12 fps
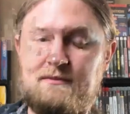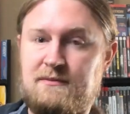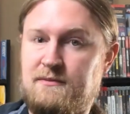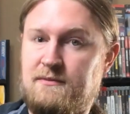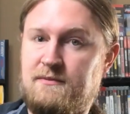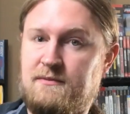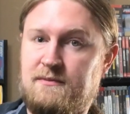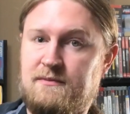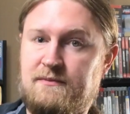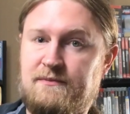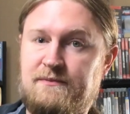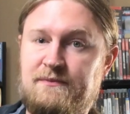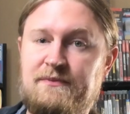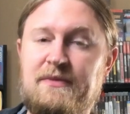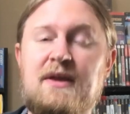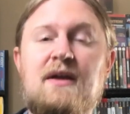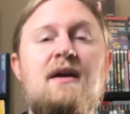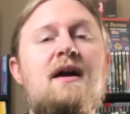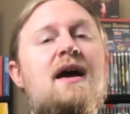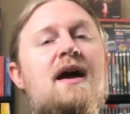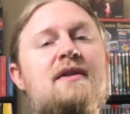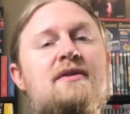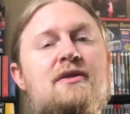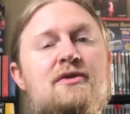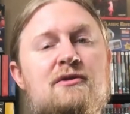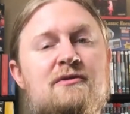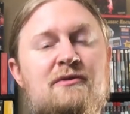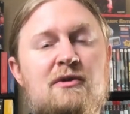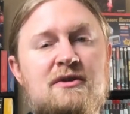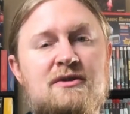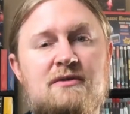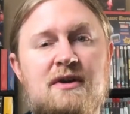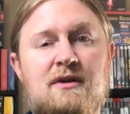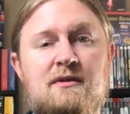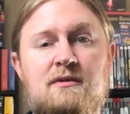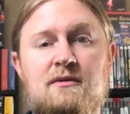And the 3rd and 4th string,